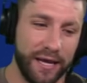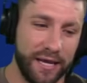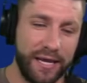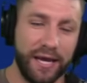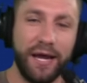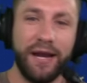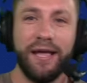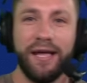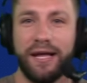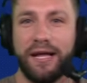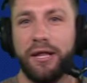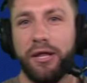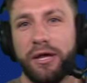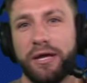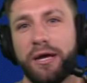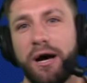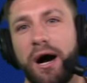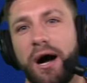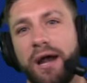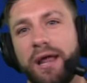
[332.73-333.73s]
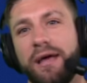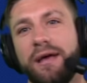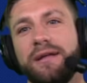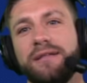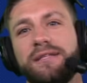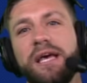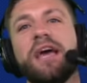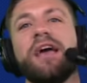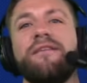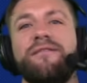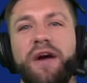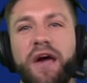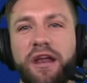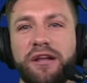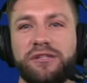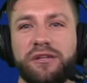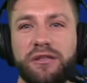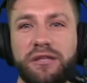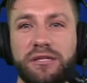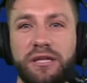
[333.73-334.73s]
Get it, click on it, take
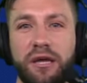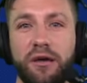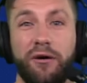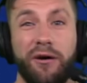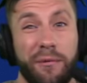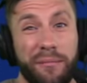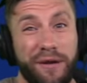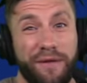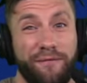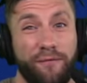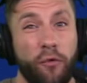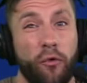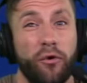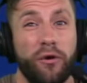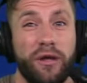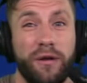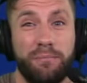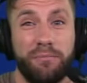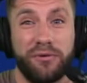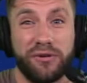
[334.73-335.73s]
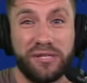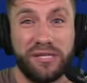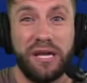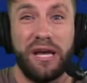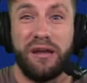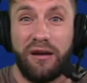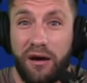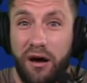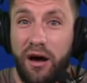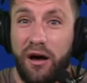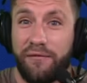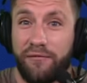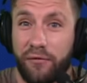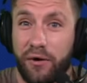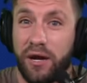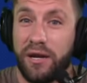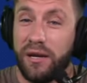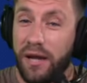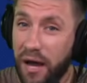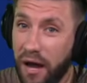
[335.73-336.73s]
advantage of the deal. I mean, 40% off
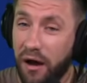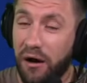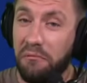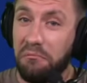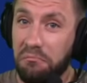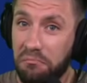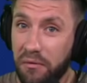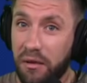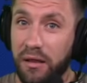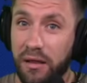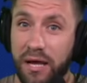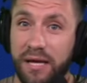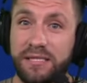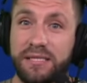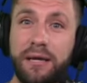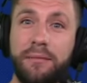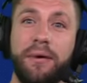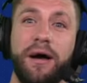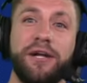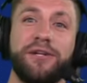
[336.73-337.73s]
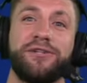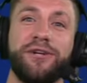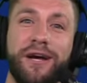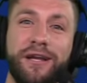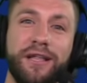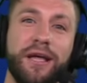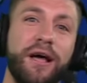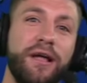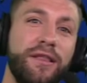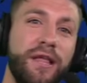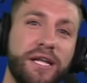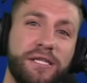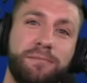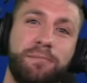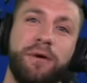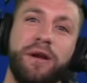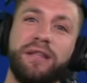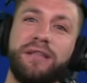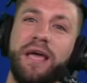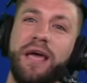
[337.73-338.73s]
right now. Last time I checked, that's
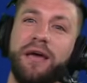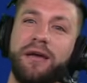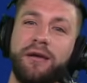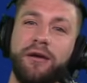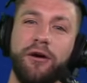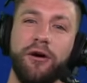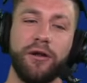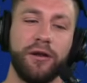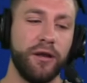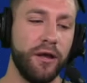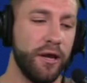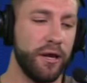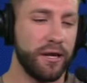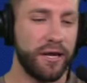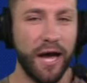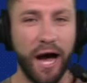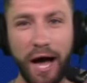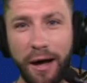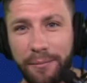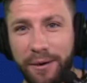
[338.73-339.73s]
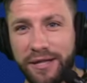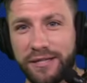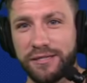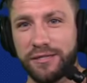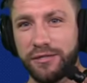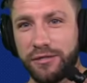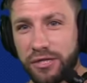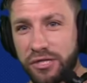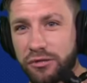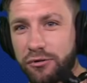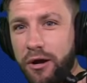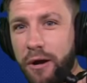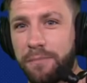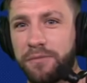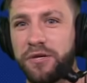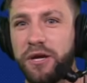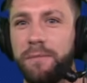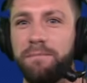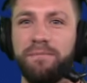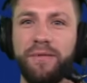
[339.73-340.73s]
pretty dang good. Comments,
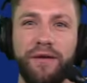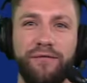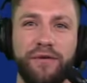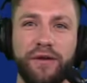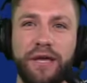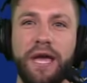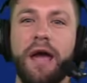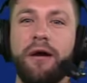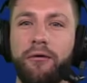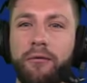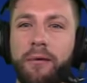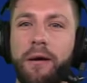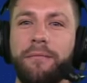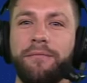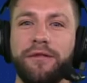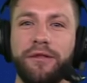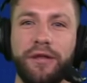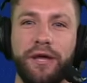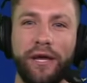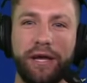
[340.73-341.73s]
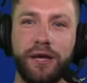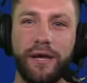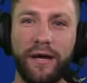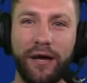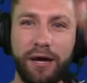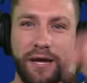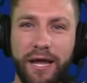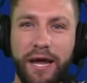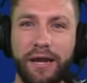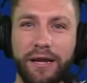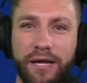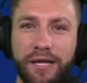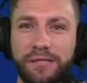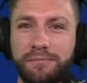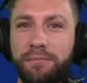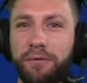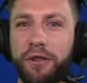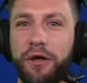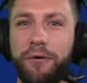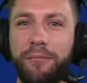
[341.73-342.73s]
description, if you can't remember the link, again, it's
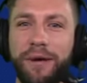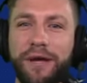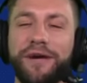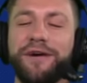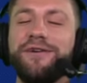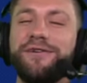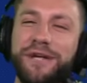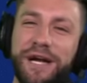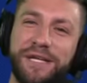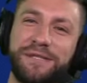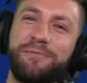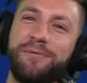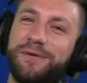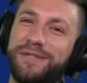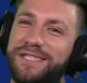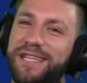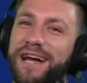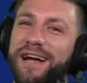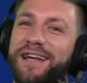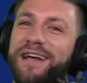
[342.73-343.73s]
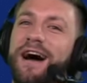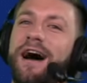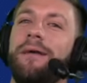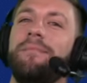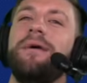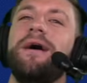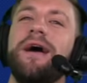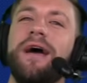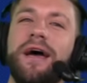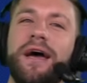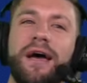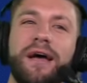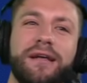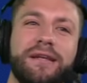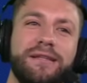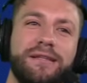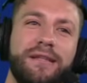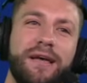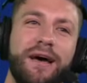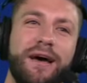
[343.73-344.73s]
below me,
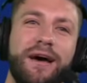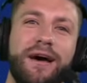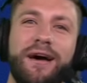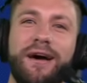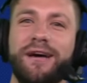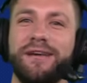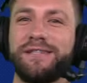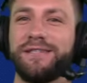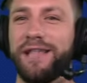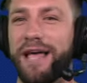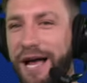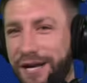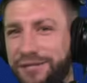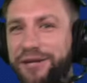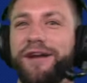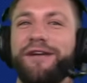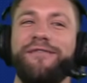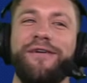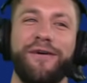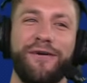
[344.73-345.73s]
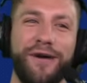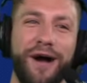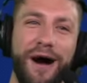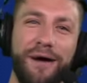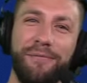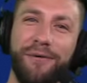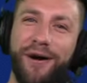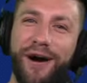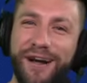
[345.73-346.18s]
chatsports.com/NFL combo.